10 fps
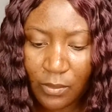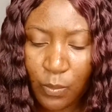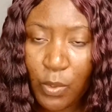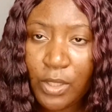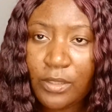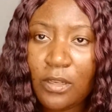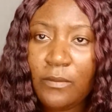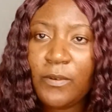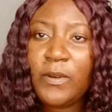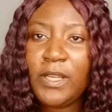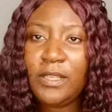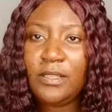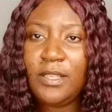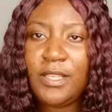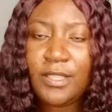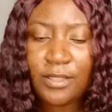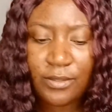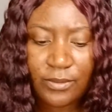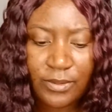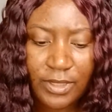worth of credit
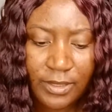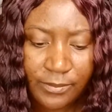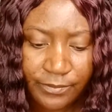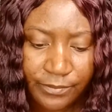history.